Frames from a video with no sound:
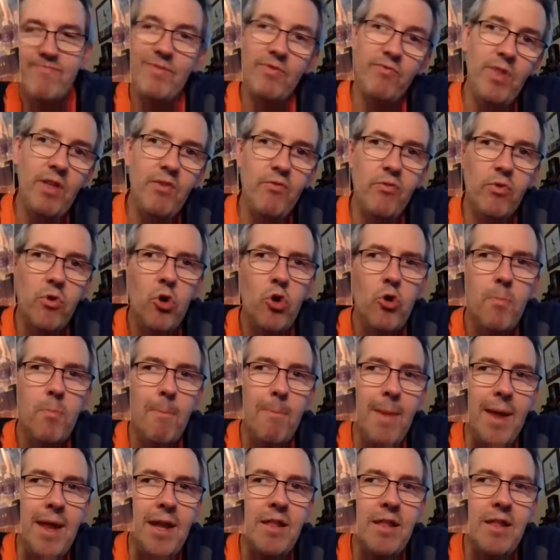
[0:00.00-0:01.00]
I've never heard
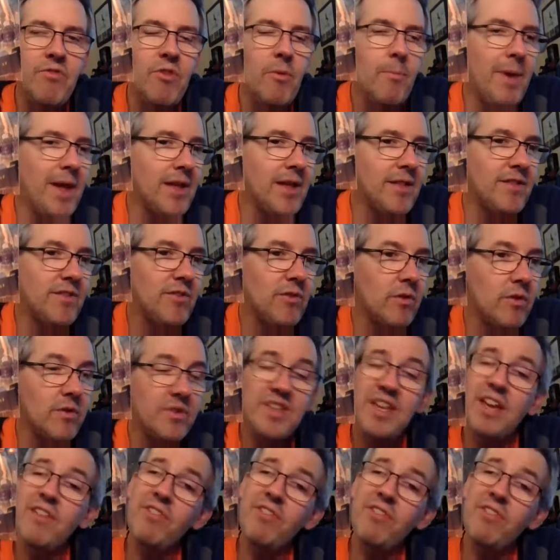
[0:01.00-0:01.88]
many of the band's songs.